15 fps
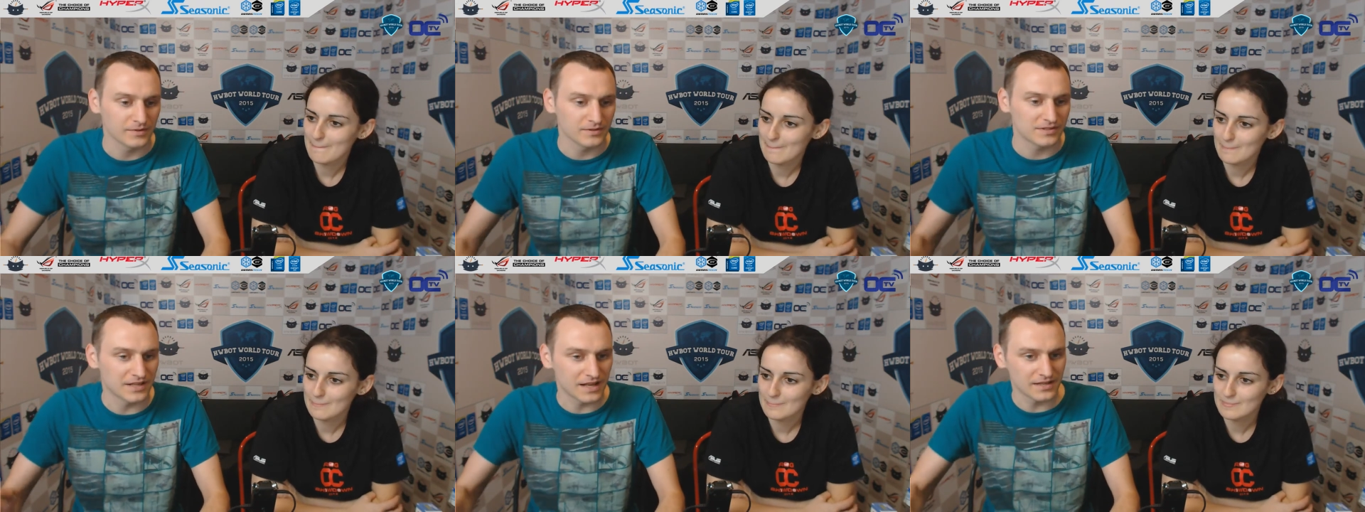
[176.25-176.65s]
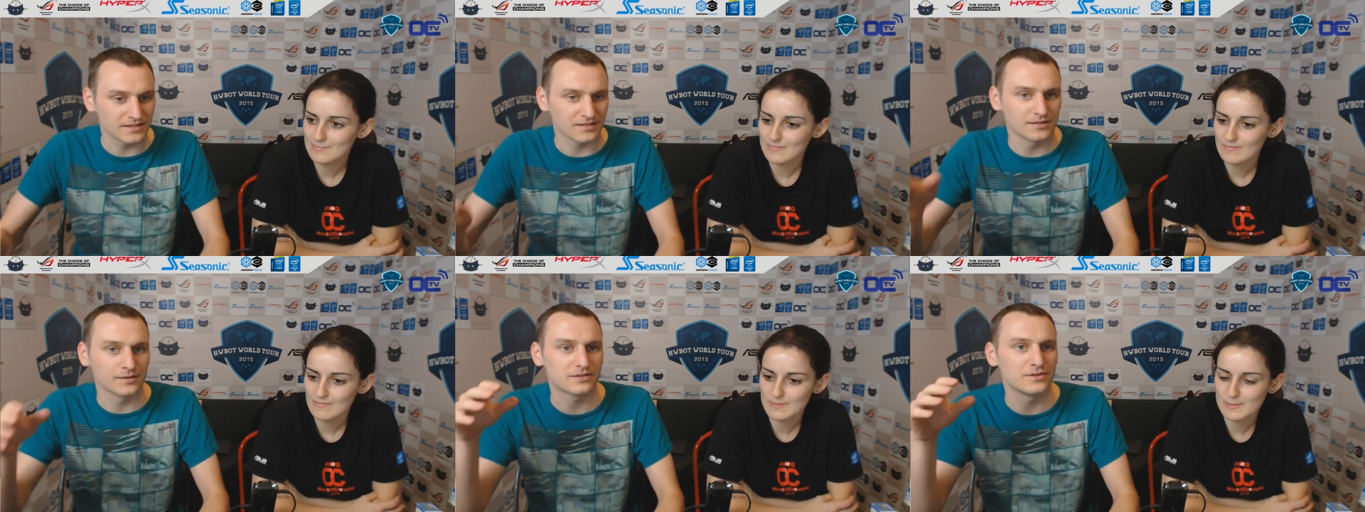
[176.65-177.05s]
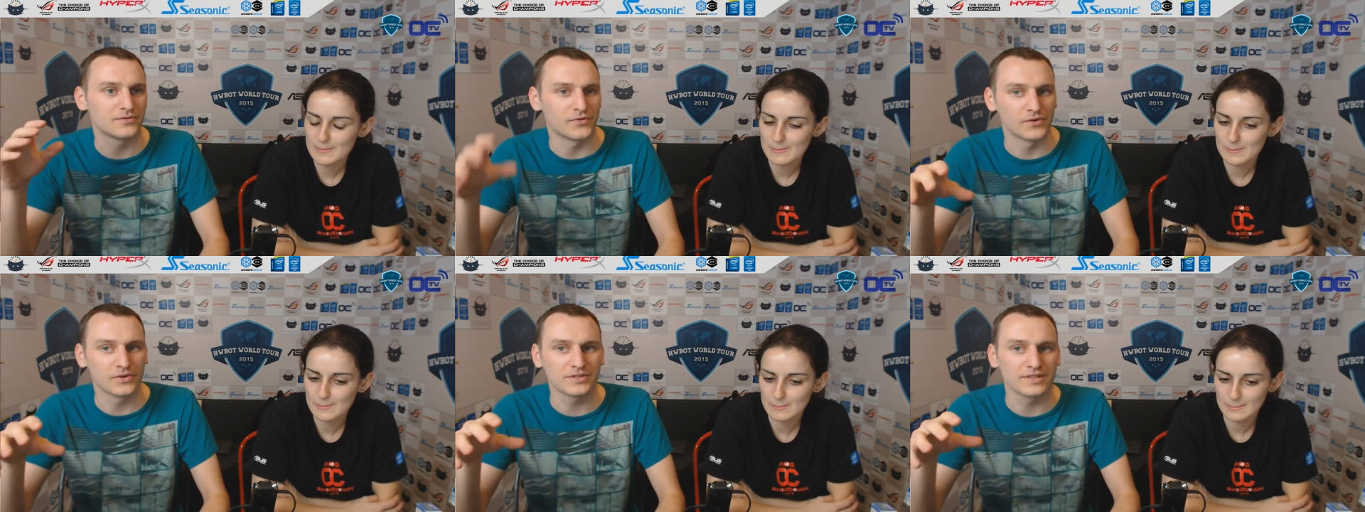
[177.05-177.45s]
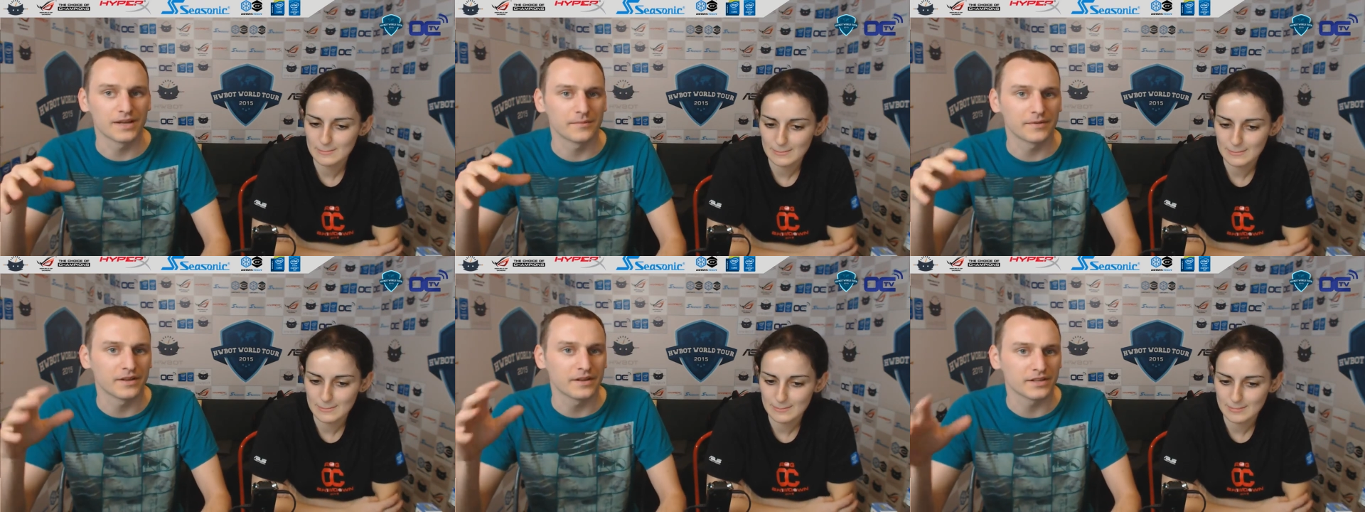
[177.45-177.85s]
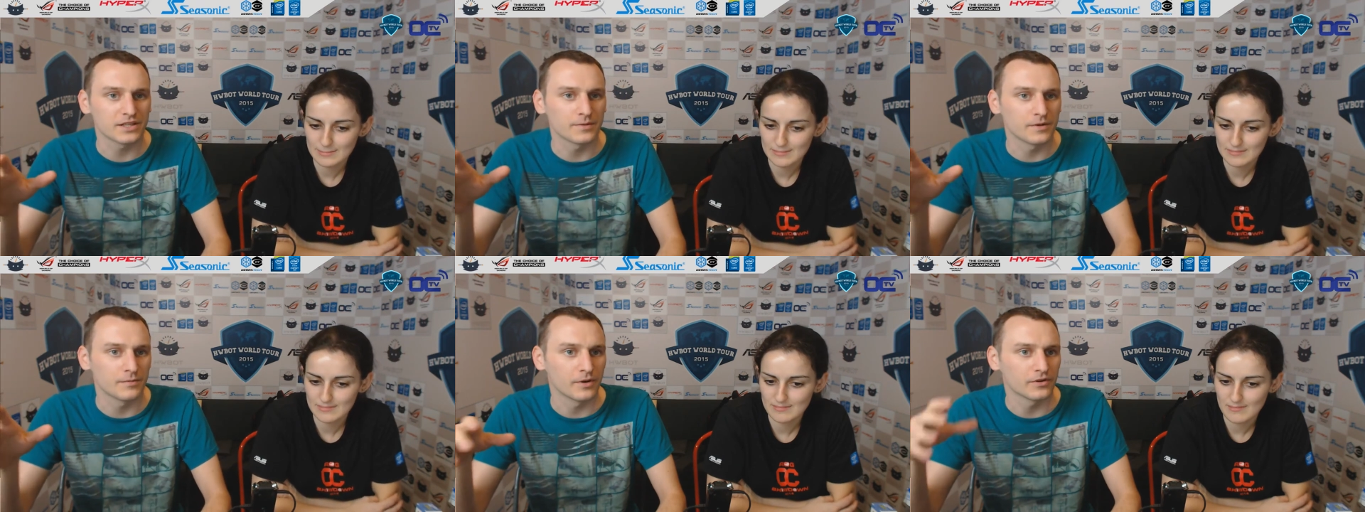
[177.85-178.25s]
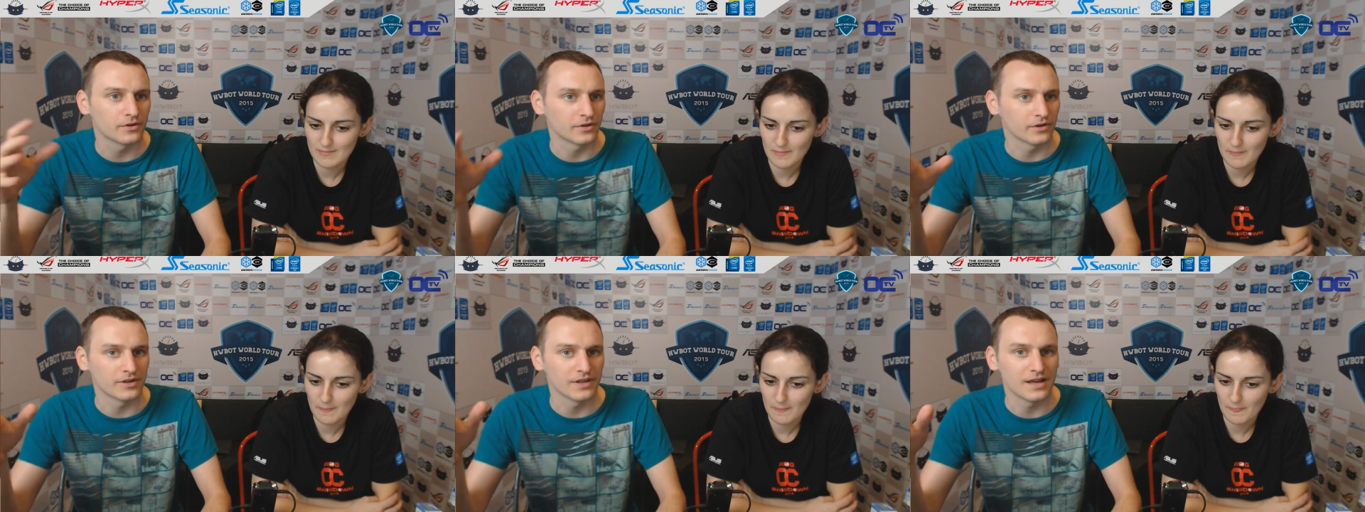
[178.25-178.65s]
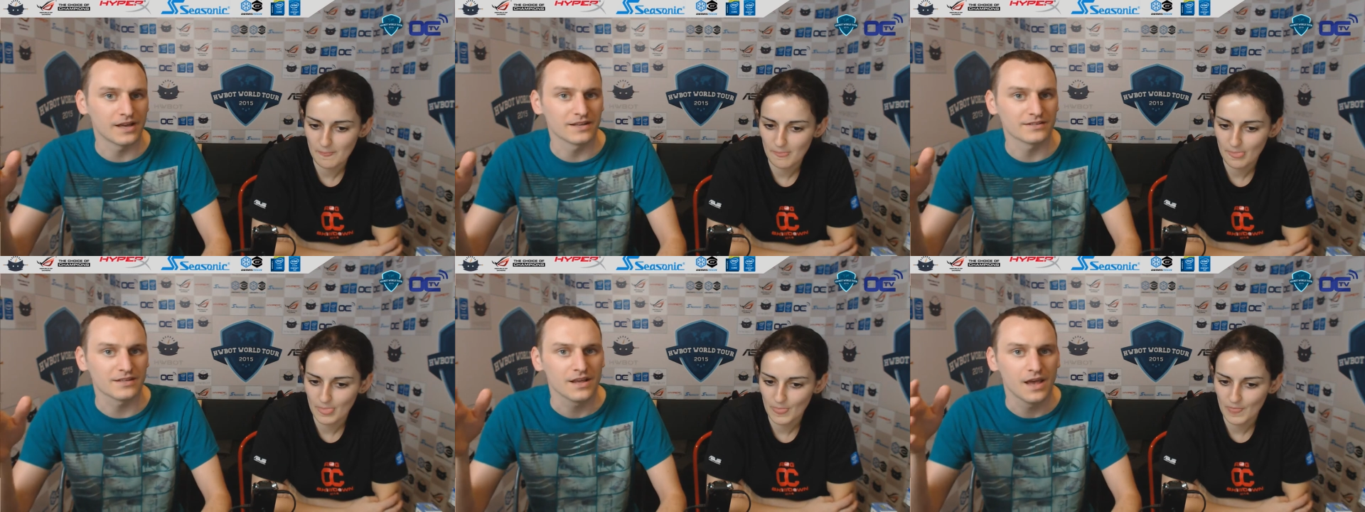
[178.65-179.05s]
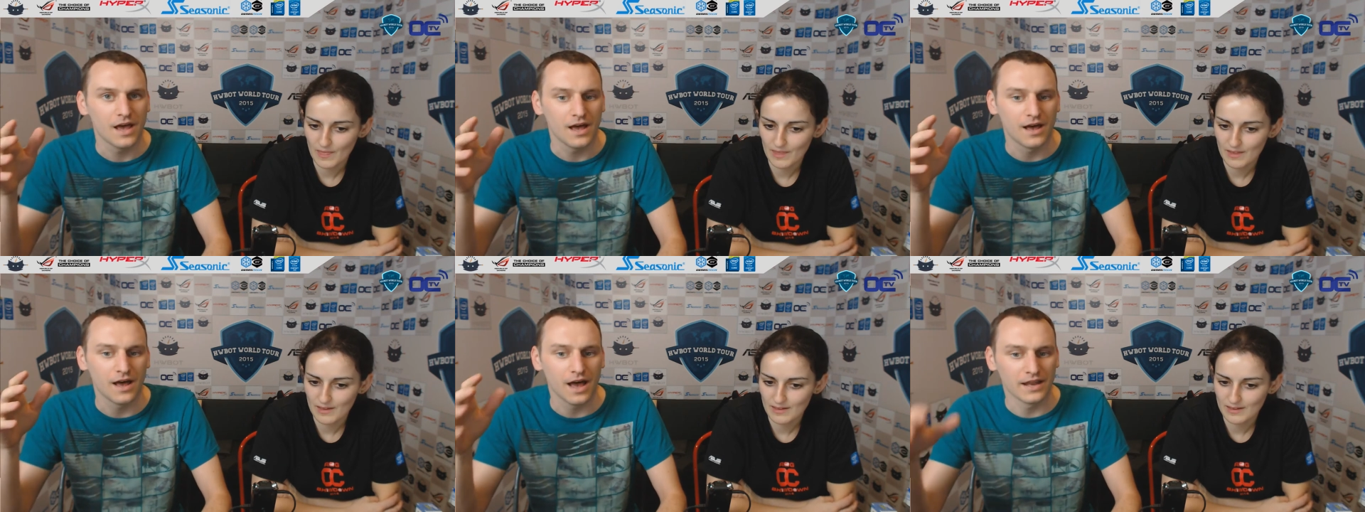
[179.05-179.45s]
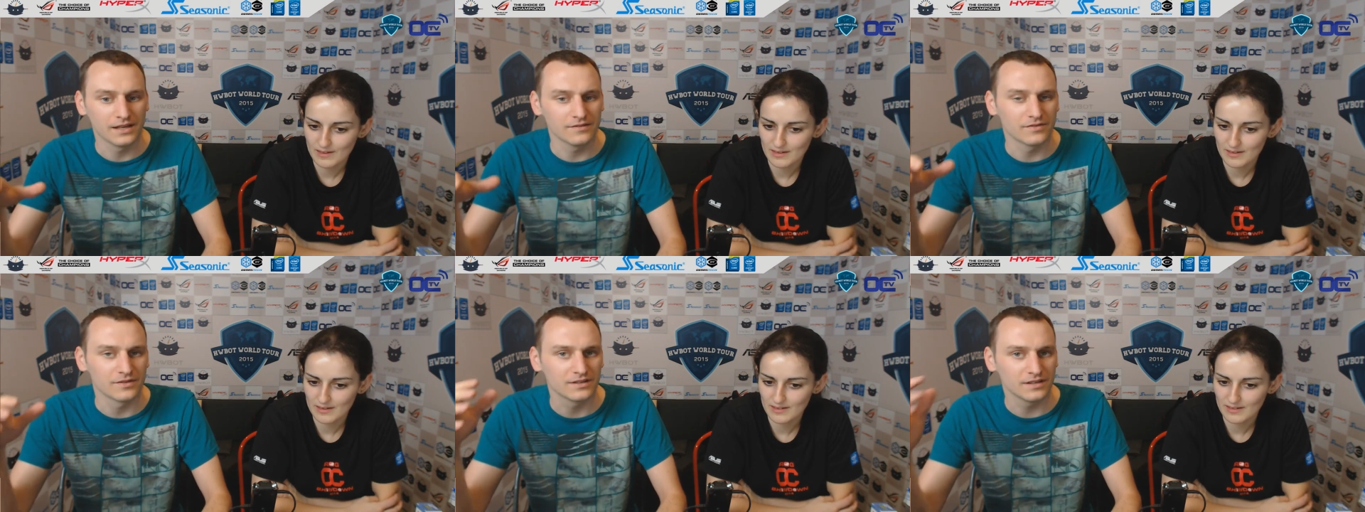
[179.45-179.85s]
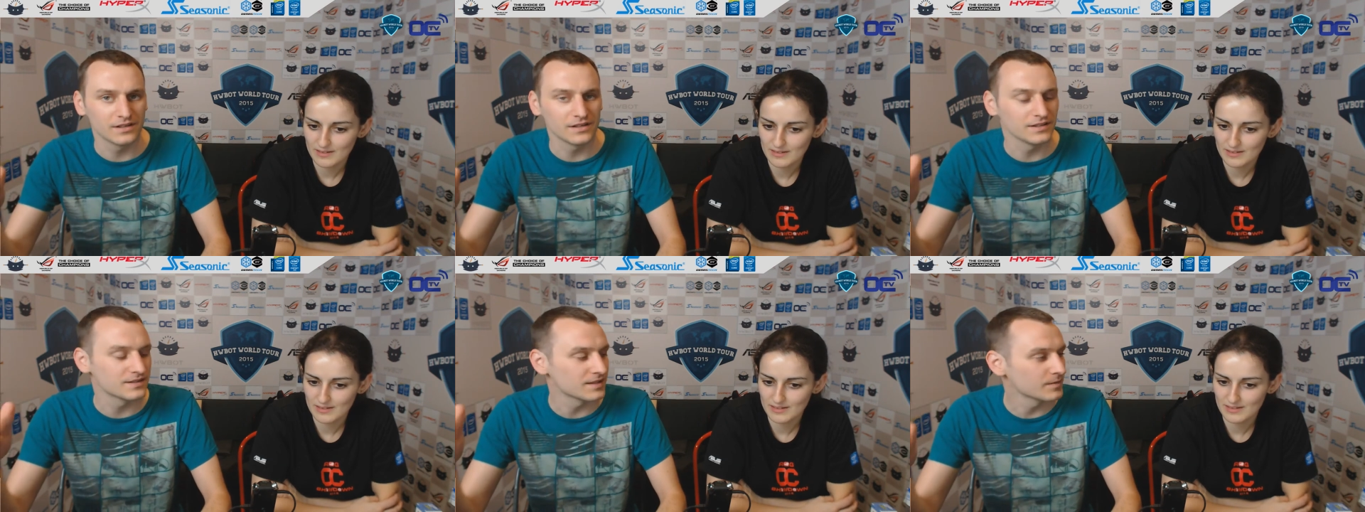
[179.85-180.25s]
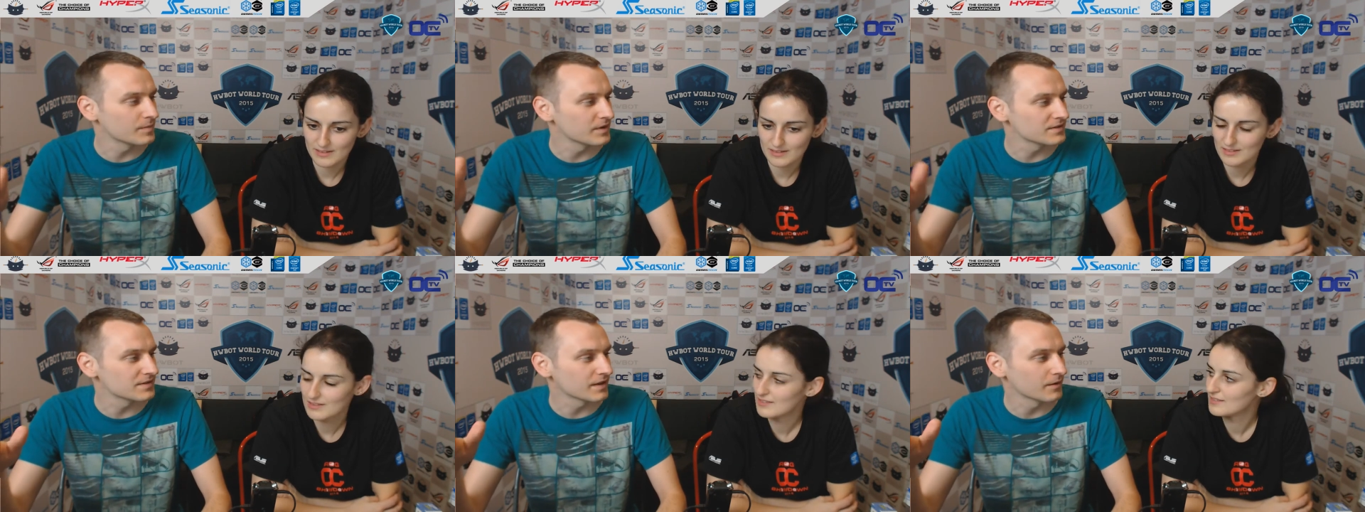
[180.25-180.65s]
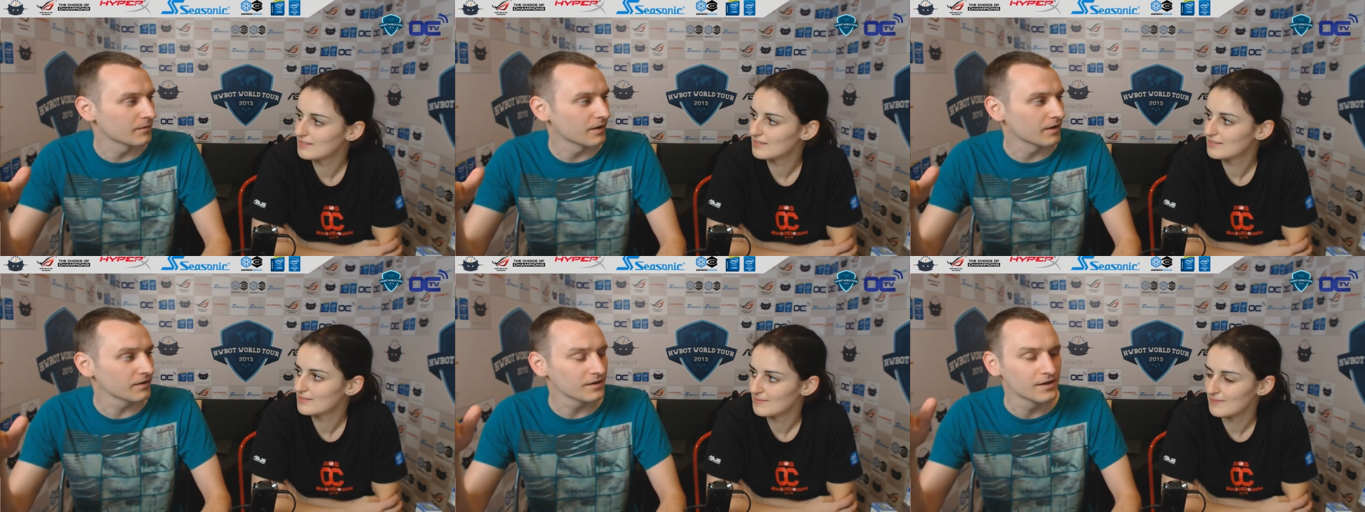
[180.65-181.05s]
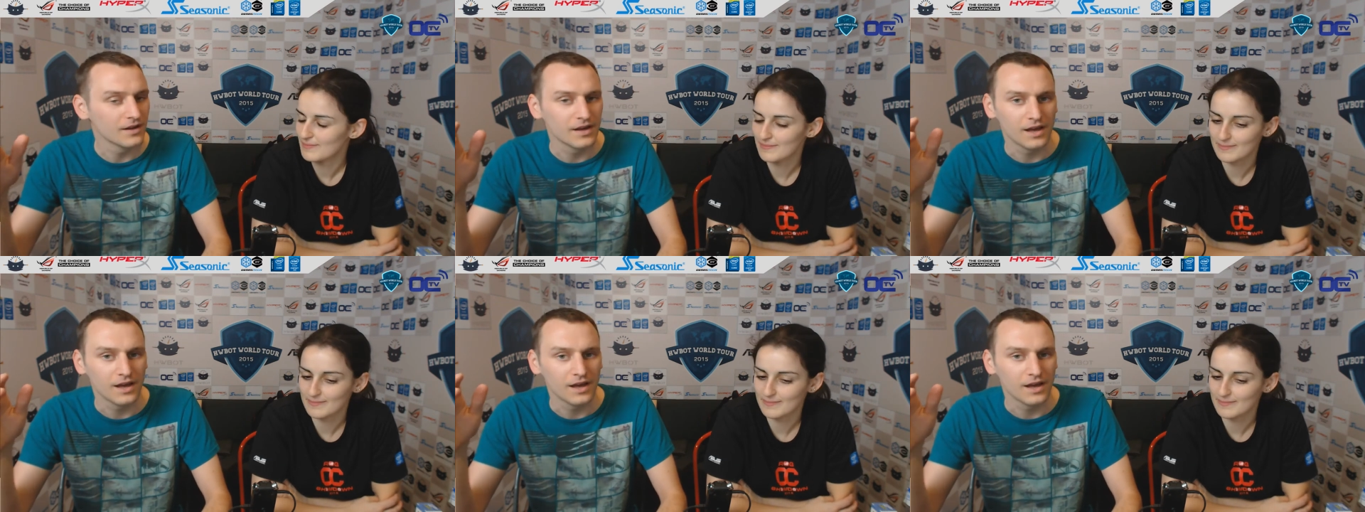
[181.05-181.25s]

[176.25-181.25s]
Speaker 1: because last year it was the first time that HWBOT organized an event here in Taipei, Taiwan,